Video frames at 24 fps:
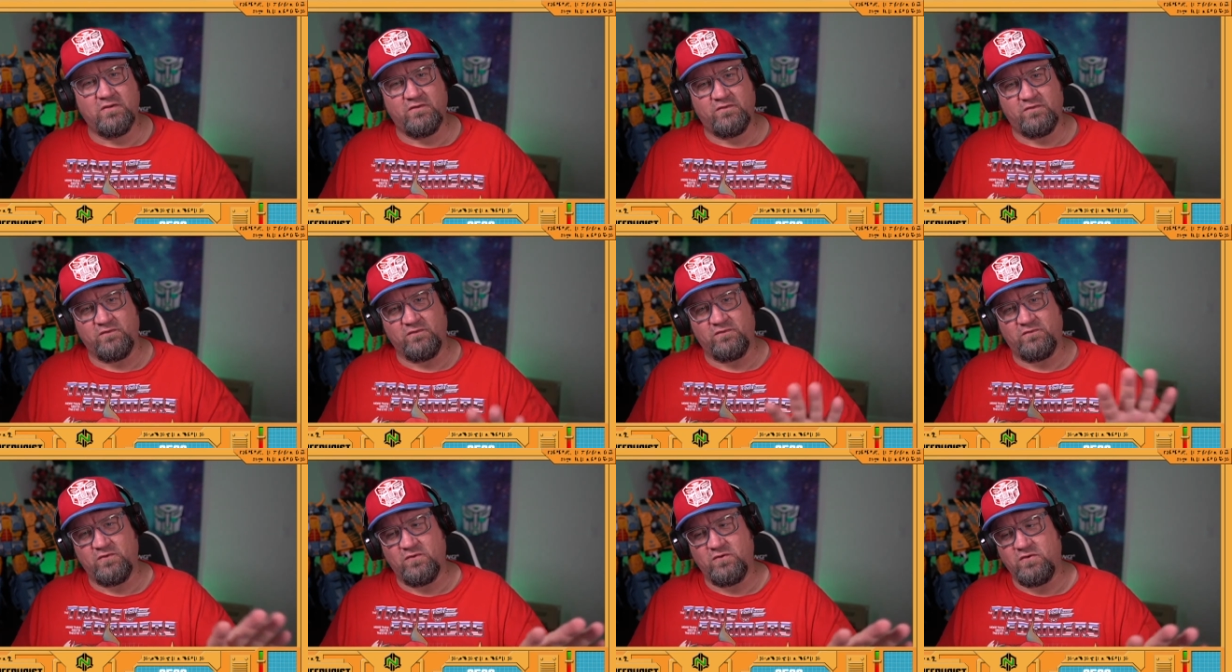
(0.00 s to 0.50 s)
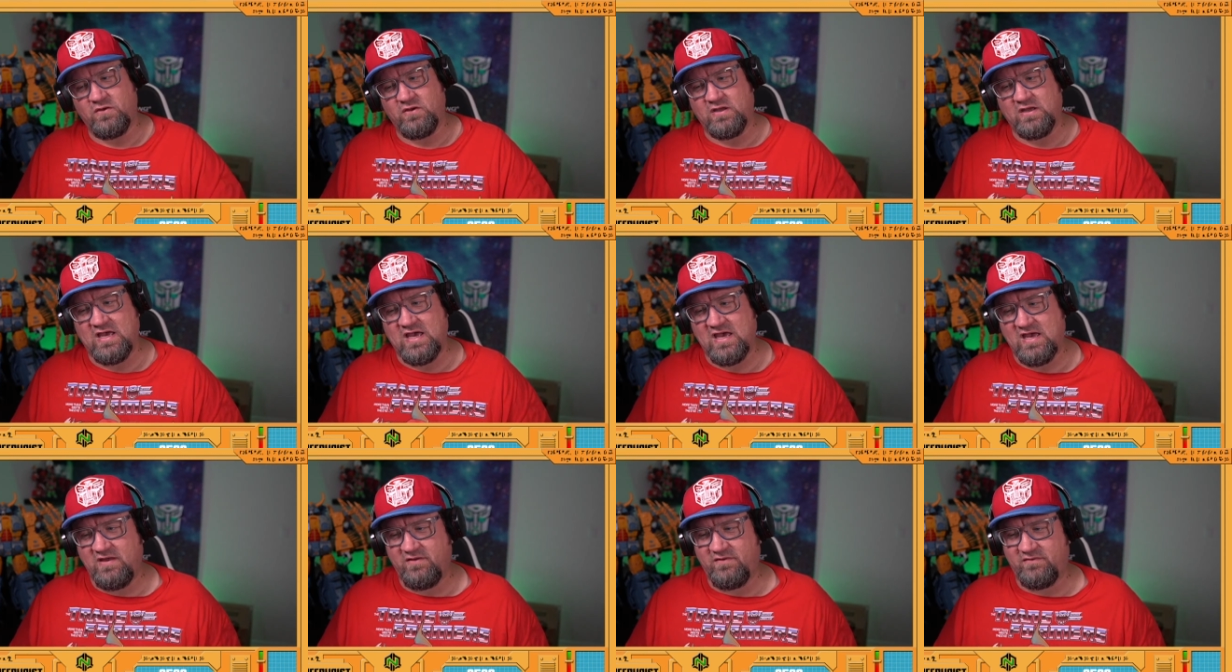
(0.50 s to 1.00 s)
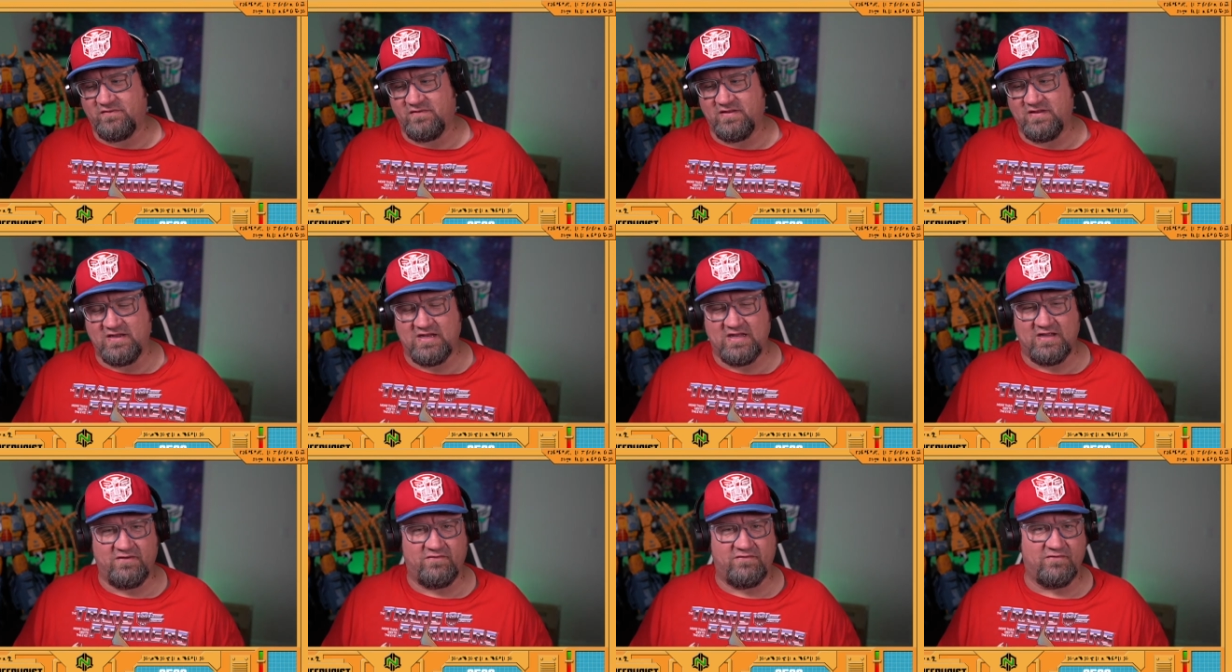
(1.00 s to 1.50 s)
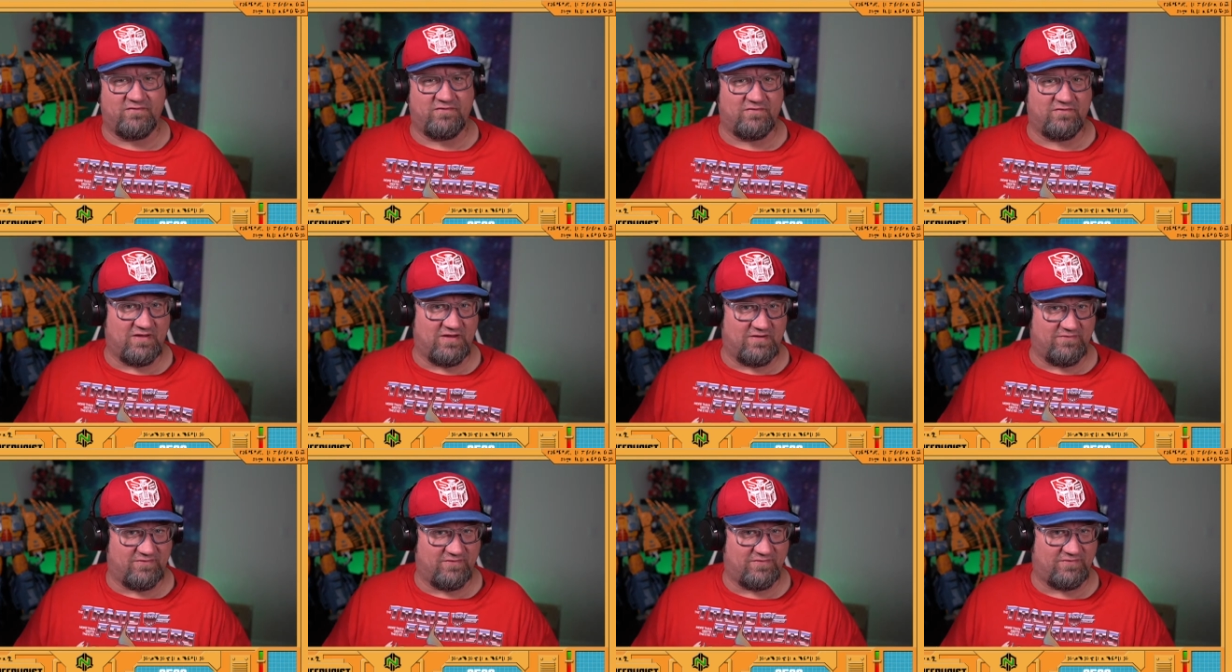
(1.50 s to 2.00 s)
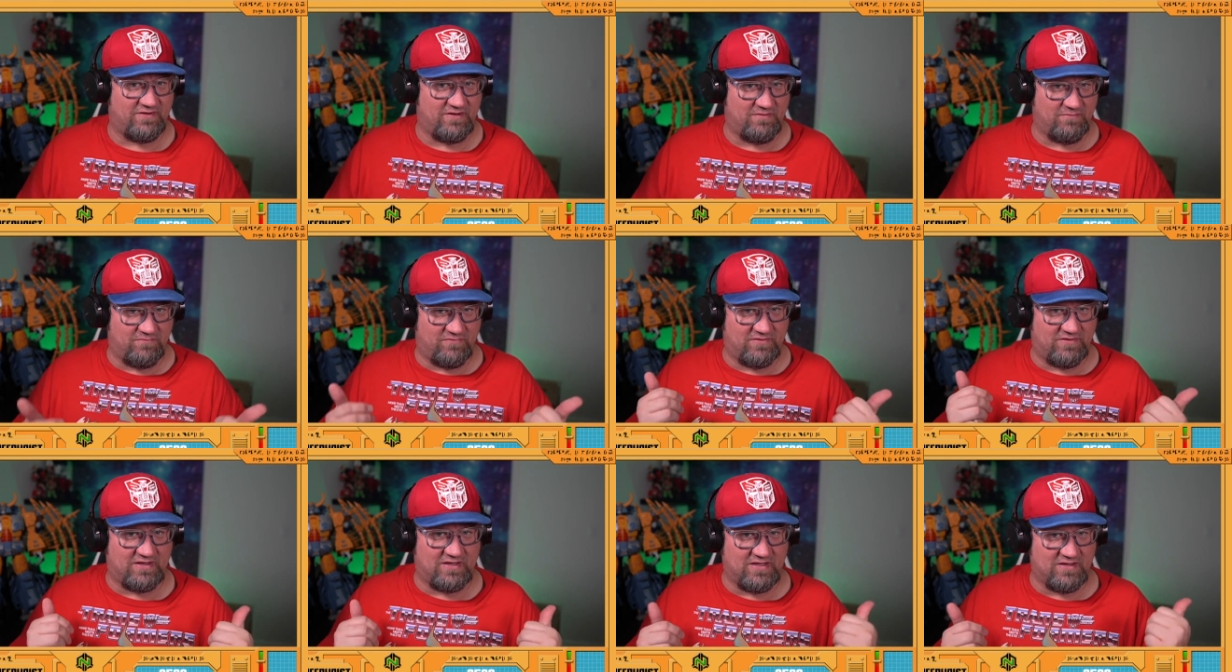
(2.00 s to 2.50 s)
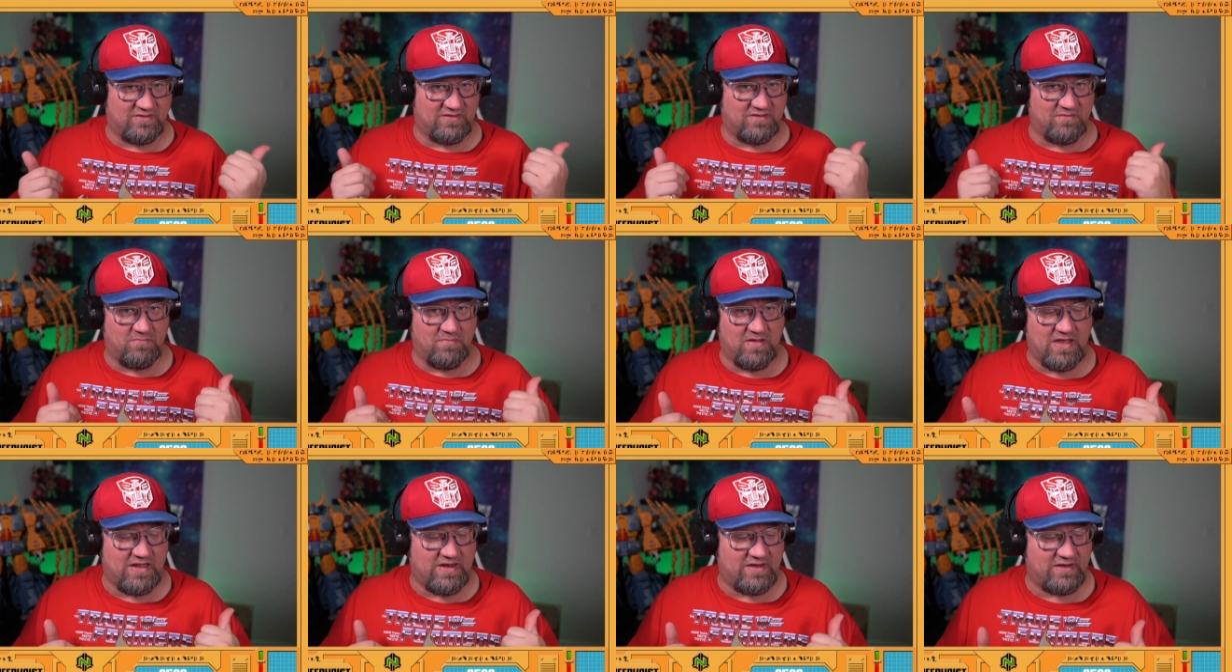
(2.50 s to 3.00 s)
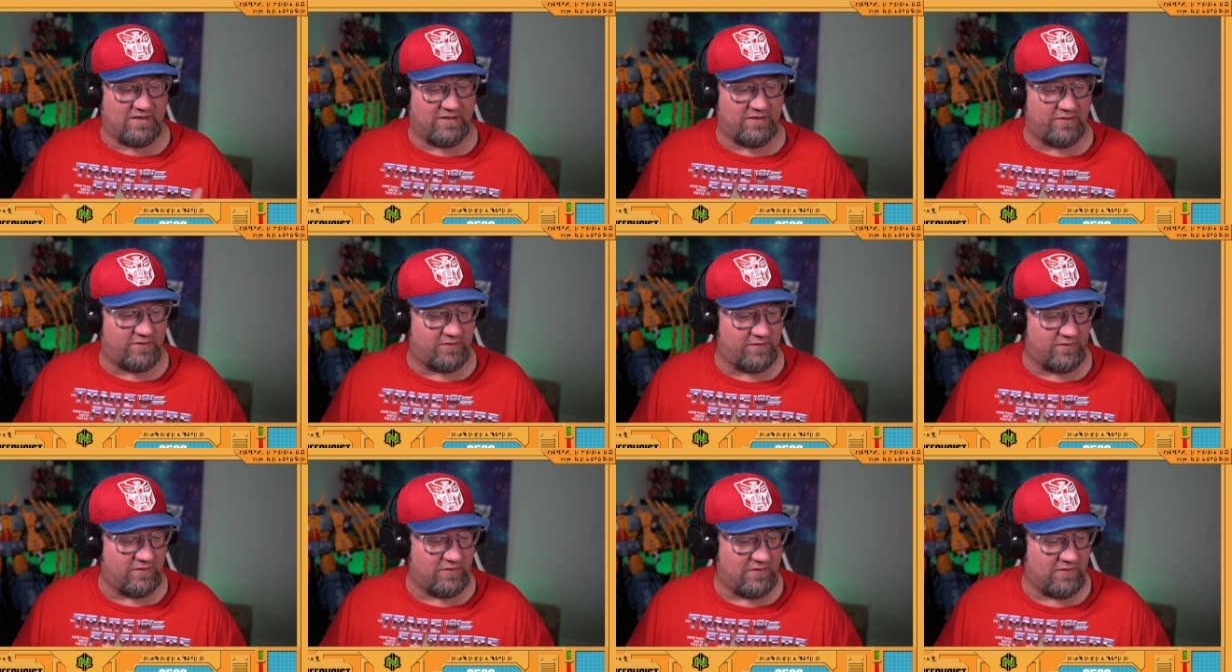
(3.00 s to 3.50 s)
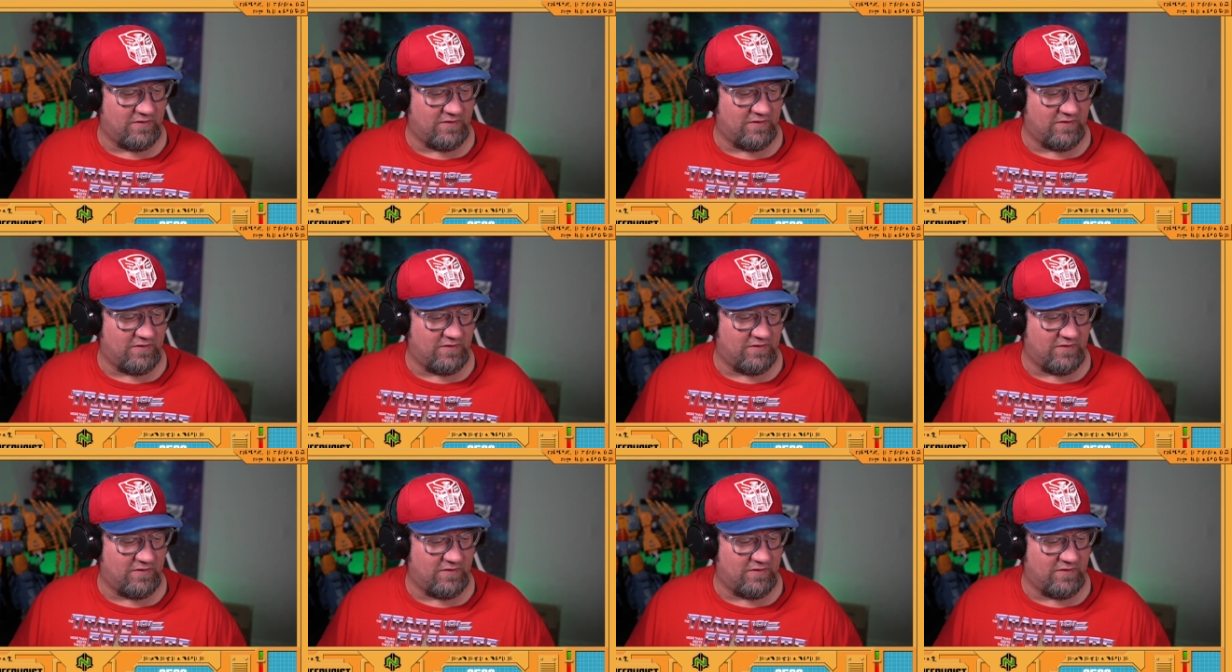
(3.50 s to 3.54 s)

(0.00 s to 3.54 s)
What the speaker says: show you guys, and then I just never seem to get them out of here.